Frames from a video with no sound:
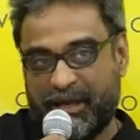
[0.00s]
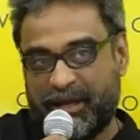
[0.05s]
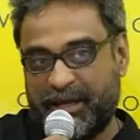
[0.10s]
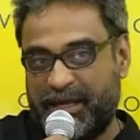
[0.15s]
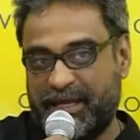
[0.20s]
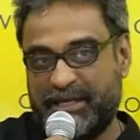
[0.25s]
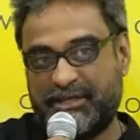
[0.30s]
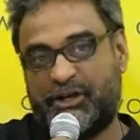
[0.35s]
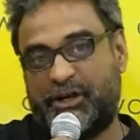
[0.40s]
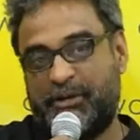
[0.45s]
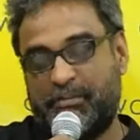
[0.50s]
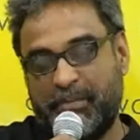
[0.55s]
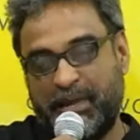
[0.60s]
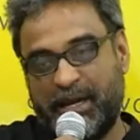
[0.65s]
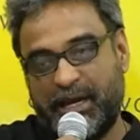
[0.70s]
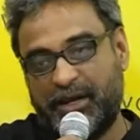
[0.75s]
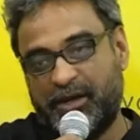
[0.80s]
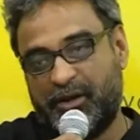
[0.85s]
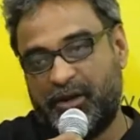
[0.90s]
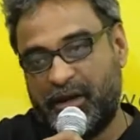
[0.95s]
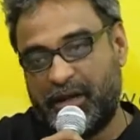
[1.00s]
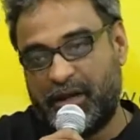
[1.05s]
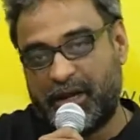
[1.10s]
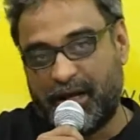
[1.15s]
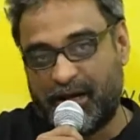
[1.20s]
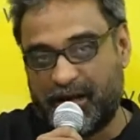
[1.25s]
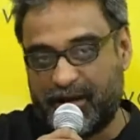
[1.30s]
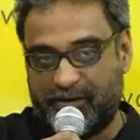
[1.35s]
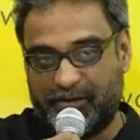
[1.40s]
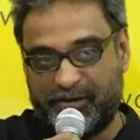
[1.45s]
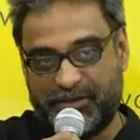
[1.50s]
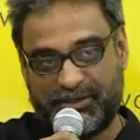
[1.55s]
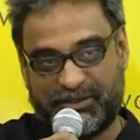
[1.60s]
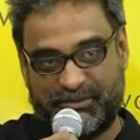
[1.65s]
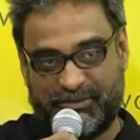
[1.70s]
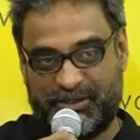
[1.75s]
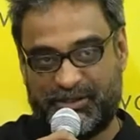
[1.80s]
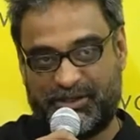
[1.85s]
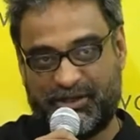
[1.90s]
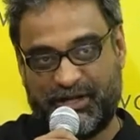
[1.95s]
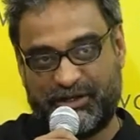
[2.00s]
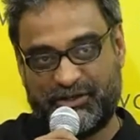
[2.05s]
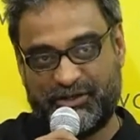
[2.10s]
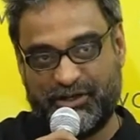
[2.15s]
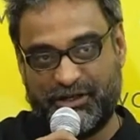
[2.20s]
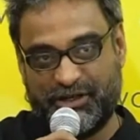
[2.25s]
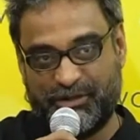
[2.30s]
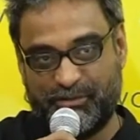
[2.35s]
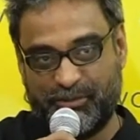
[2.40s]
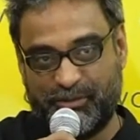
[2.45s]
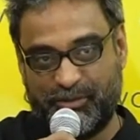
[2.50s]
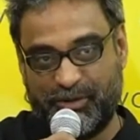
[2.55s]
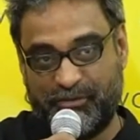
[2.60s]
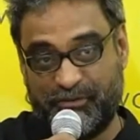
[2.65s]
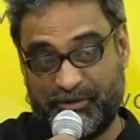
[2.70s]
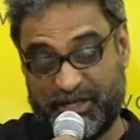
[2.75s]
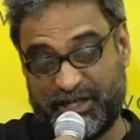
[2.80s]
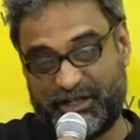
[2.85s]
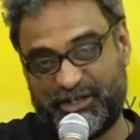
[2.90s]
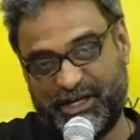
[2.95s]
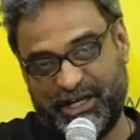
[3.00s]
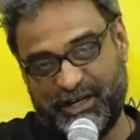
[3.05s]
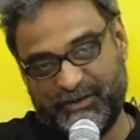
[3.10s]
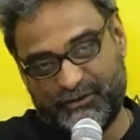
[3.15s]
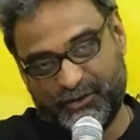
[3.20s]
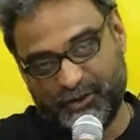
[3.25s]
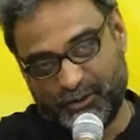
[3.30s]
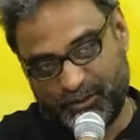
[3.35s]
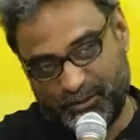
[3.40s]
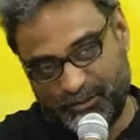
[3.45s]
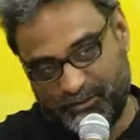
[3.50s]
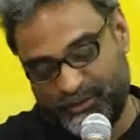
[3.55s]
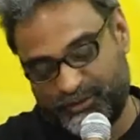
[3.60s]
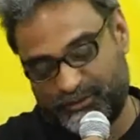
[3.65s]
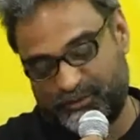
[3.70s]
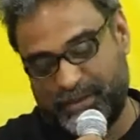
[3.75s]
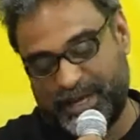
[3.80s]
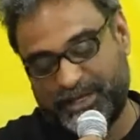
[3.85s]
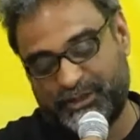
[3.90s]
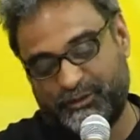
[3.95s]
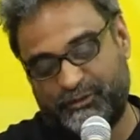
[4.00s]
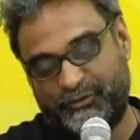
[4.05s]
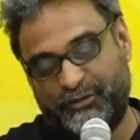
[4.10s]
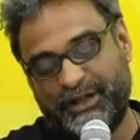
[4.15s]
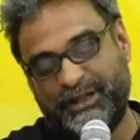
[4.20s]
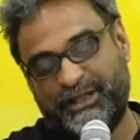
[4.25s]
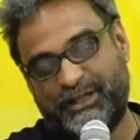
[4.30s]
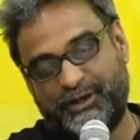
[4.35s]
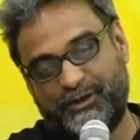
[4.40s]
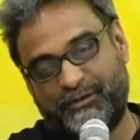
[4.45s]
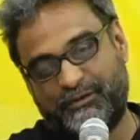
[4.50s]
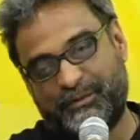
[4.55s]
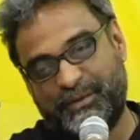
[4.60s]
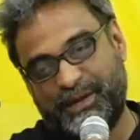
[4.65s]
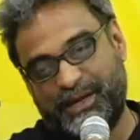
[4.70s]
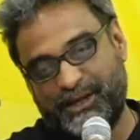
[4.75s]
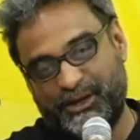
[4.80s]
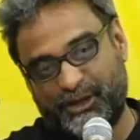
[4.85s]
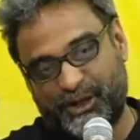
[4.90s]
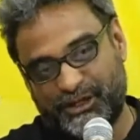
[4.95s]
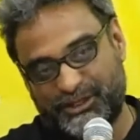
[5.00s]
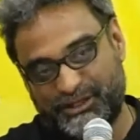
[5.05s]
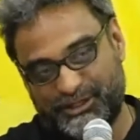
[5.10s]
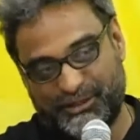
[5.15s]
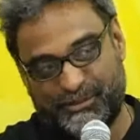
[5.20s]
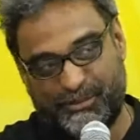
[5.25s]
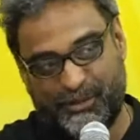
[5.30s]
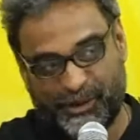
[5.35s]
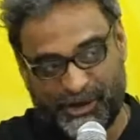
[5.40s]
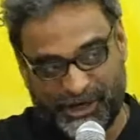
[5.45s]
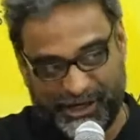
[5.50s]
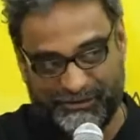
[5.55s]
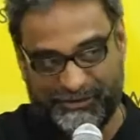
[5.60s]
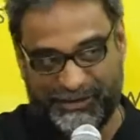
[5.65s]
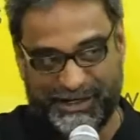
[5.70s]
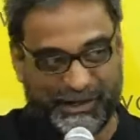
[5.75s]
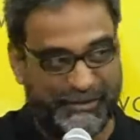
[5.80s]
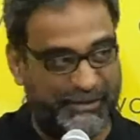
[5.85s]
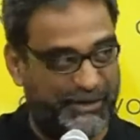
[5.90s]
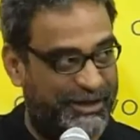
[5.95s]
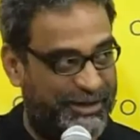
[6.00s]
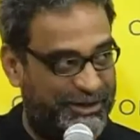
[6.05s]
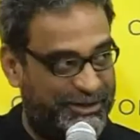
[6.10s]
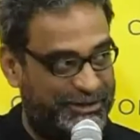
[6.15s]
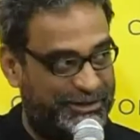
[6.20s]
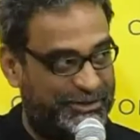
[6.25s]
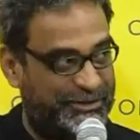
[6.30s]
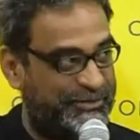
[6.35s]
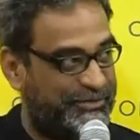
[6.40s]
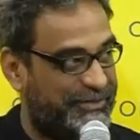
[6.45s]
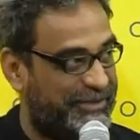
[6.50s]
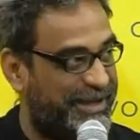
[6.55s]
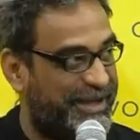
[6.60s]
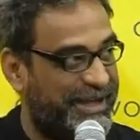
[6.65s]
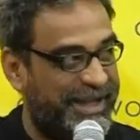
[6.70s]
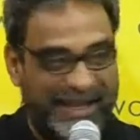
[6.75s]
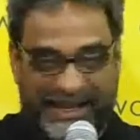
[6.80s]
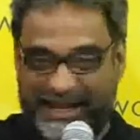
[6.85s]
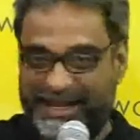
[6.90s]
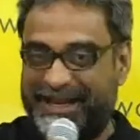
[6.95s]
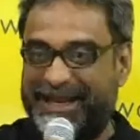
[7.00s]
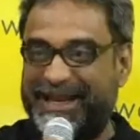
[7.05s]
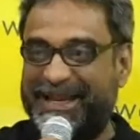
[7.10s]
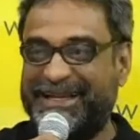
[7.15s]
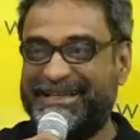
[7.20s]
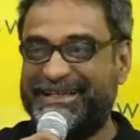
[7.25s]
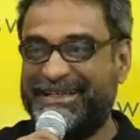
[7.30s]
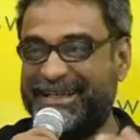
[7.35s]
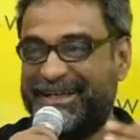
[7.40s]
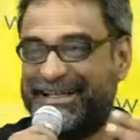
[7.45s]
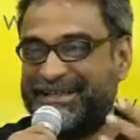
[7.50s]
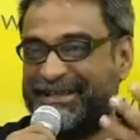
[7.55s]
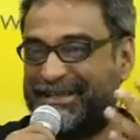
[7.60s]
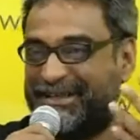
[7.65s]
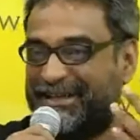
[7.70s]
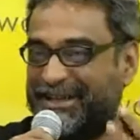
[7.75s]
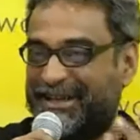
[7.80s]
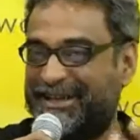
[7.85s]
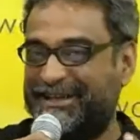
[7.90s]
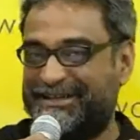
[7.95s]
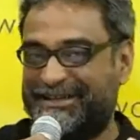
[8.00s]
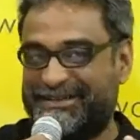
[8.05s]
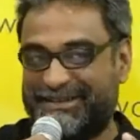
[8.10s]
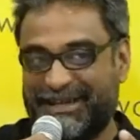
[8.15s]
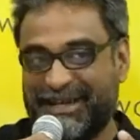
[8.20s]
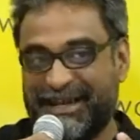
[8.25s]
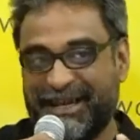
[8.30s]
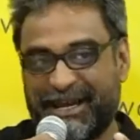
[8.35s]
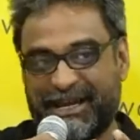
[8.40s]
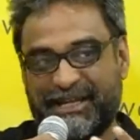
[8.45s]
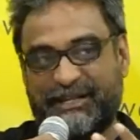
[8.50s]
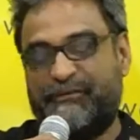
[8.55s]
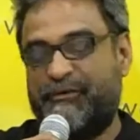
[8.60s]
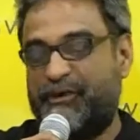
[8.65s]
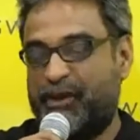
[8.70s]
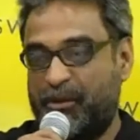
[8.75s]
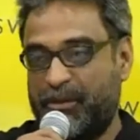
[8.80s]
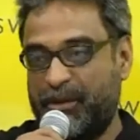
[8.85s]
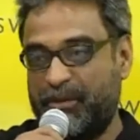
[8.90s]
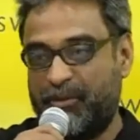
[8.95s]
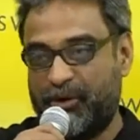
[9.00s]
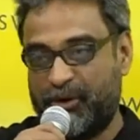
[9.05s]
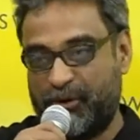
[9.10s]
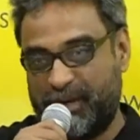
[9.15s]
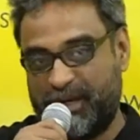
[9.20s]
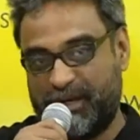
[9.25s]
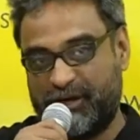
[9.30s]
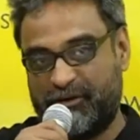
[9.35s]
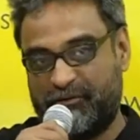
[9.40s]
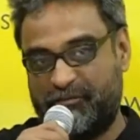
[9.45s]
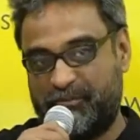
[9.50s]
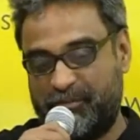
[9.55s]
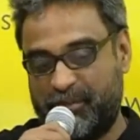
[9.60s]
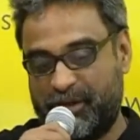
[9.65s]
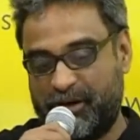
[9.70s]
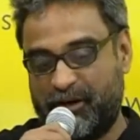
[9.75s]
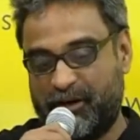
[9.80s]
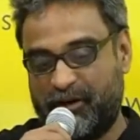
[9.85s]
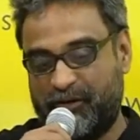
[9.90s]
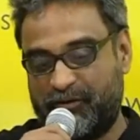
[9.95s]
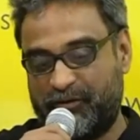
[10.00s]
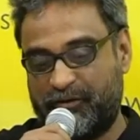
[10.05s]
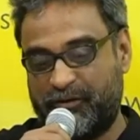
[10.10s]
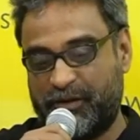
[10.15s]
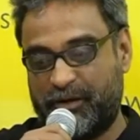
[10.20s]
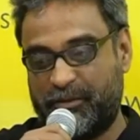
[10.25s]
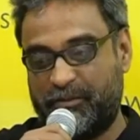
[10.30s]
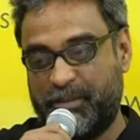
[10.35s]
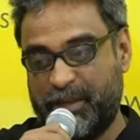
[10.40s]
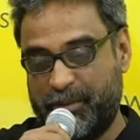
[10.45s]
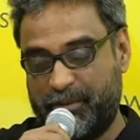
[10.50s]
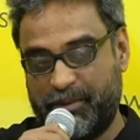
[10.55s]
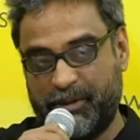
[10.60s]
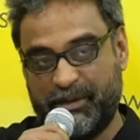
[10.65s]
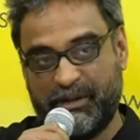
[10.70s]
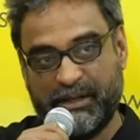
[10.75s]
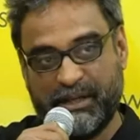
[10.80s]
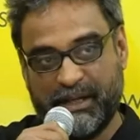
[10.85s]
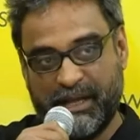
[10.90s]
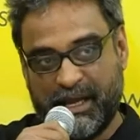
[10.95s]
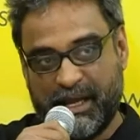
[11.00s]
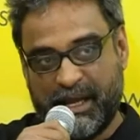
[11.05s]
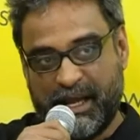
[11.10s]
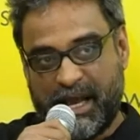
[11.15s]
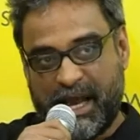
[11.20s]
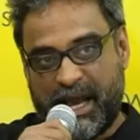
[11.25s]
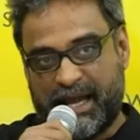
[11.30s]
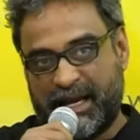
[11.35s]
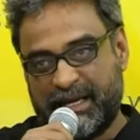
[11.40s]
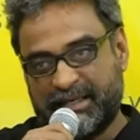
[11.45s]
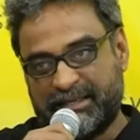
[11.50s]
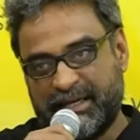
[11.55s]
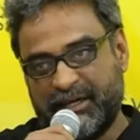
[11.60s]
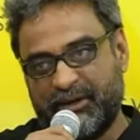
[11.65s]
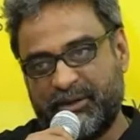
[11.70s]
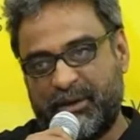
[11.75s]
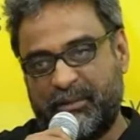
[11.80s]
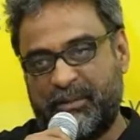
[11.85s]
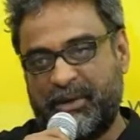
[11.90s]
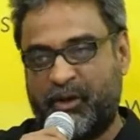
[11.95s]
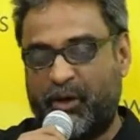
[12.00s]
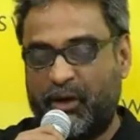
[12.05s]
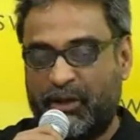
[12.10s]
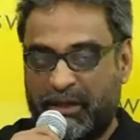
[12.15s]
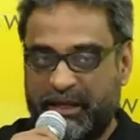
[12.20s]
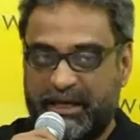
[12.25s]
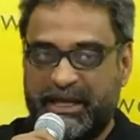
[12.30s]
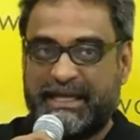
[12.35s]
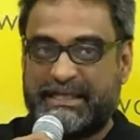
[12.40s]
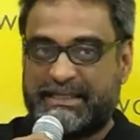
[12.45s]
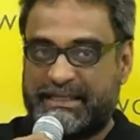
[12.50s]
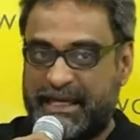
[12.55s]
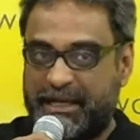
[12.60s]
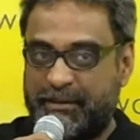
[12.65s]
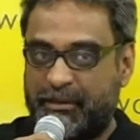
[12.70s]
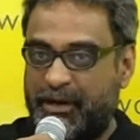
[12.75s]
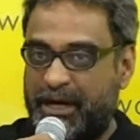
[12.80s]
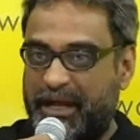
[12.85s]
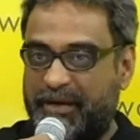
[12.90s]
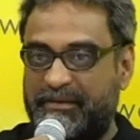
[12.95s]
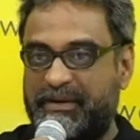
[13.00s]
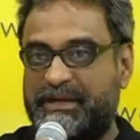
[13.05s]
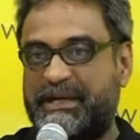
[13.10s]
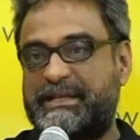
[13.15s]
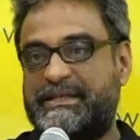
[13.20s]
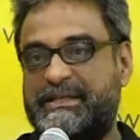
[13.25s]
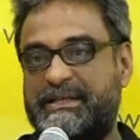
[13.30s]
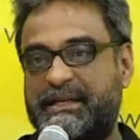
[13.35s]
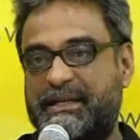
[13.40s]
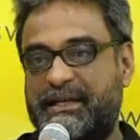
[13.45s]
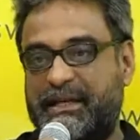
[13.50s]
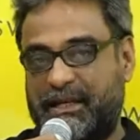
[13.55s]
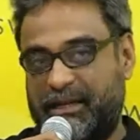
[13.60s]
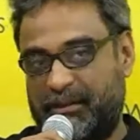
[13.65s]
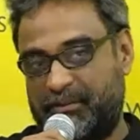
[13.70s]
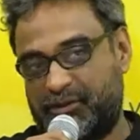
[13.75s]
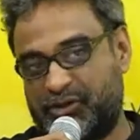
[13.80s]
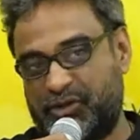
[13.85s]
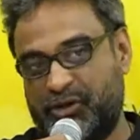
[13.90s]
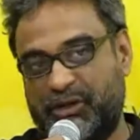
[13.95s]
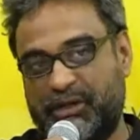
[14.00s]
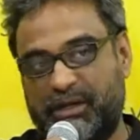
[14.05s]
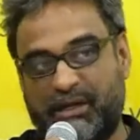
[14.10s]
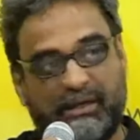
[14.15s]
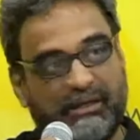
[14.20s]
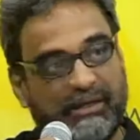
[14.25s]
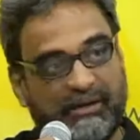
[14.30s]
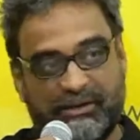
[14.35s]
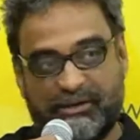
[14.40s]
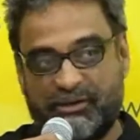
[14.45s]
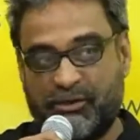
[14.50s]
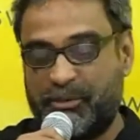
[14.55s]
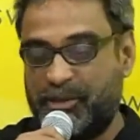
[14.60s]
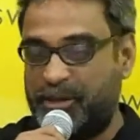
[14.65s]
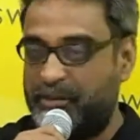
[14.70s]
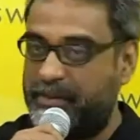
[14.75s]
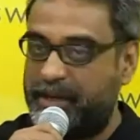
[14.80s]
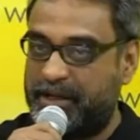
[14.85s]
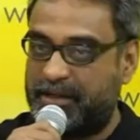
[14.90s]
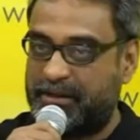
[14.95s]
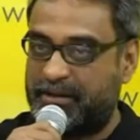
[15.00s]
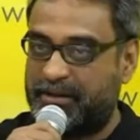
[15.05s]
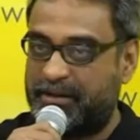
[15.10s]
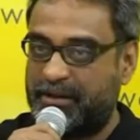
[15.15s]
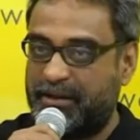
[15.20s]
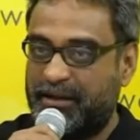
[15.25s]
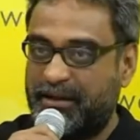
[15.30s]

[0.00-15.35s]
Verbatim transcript: he's got $1 million hug, which actually gives you, which makes you feel that you have $1 million in your pocket every time he hugs you. And he's a phenomenal motivator of people. And I'll tell you, I mean, all that he said about advertising, and I'm sure that there is nobody better